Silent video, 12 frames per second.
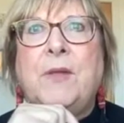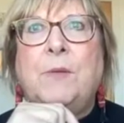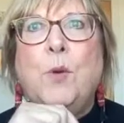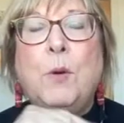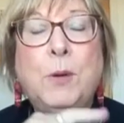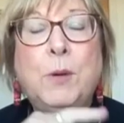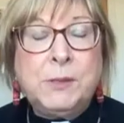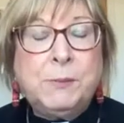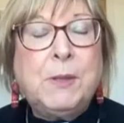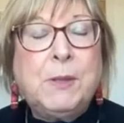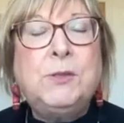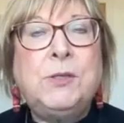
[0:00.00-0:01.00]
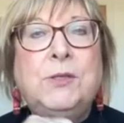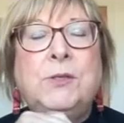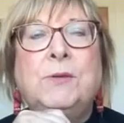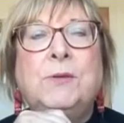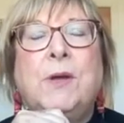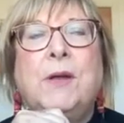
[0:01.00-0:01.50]
what we were supposed to
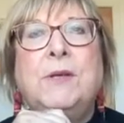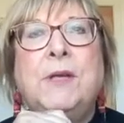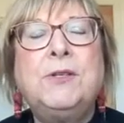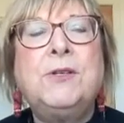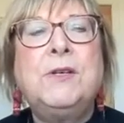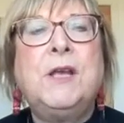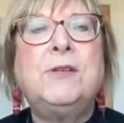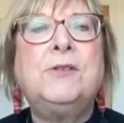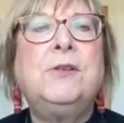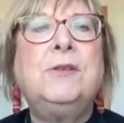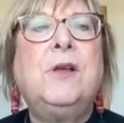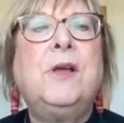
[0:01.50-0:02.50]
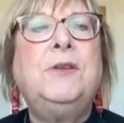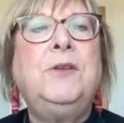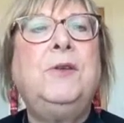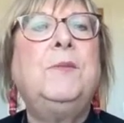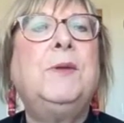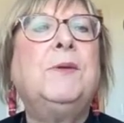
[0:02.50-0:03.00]
do around international law and
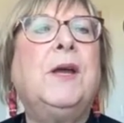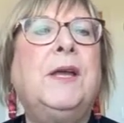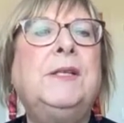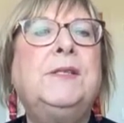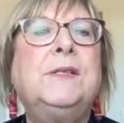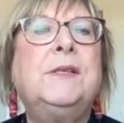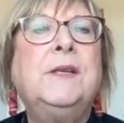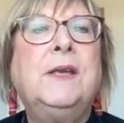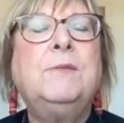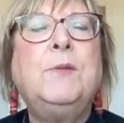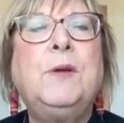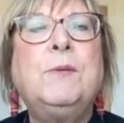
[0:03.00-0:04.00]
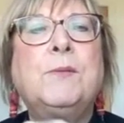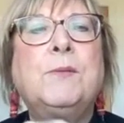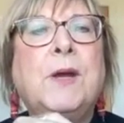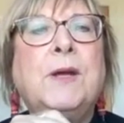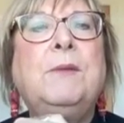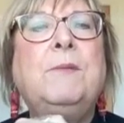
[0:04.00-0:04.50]
human rights and we were
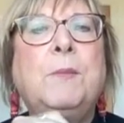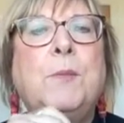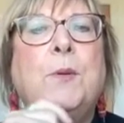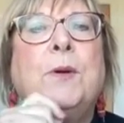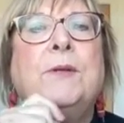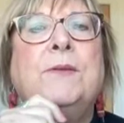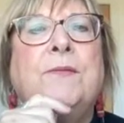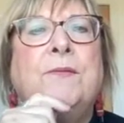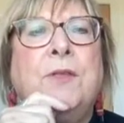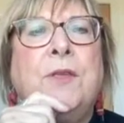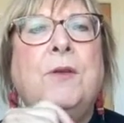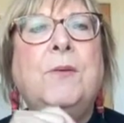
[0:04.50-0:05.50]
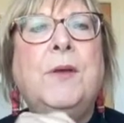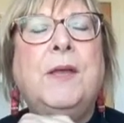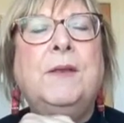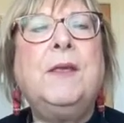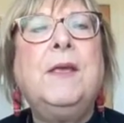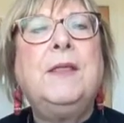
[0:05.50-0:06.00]
writing reports for the
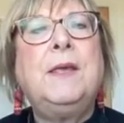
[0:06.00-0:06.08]
UN.